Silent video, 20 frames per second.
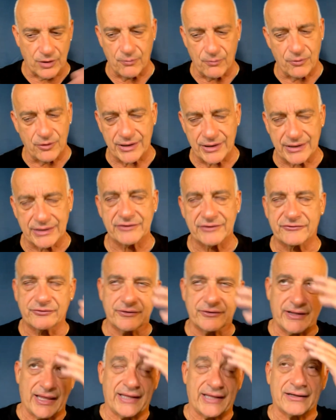we'll get
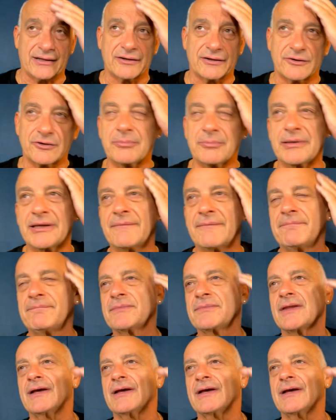into that a little bit,